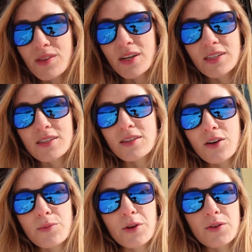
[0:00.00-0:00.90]
It's
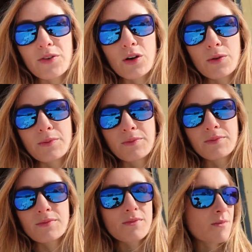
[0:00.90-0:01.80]
so beautiful.
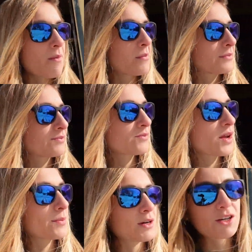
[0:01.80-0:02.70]

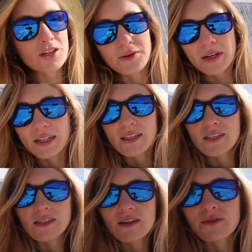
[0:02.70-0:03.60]
I'm pretty sure we get
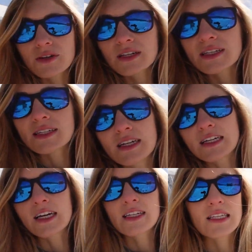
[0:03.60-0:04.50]
these really sunny,
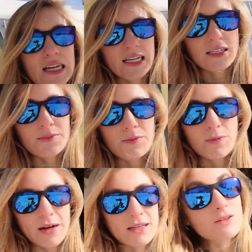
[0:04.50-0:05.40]
nice days
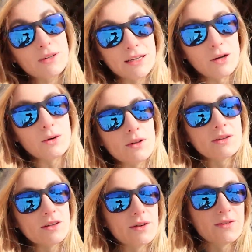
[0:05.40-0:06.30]
when it's really cold.
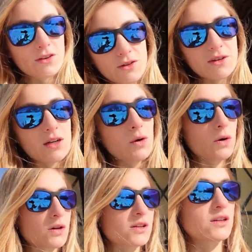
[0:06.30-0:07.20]
So even though it's really
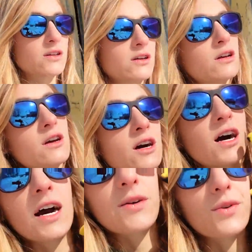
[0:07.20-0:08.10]
cold,
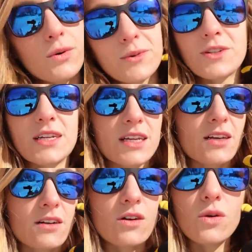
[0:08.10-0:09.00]
I would almost
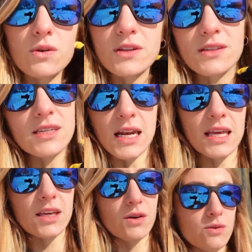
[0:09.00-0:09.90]
take cold and
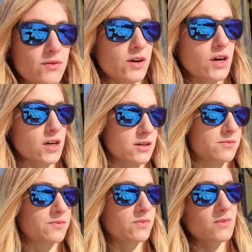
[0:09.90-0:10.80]
sunny over
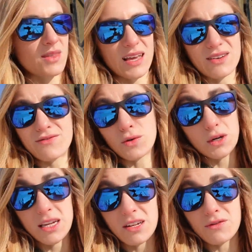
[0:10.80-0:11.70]
like
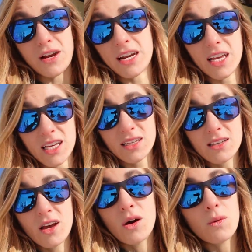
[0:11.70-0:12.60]
40 and rainy.
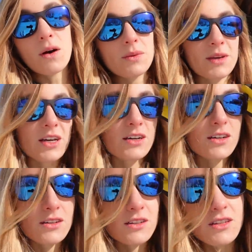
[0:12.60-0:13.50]
One,
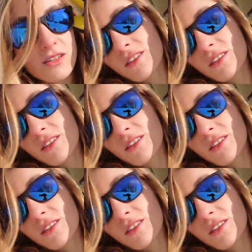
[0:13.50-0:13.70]
because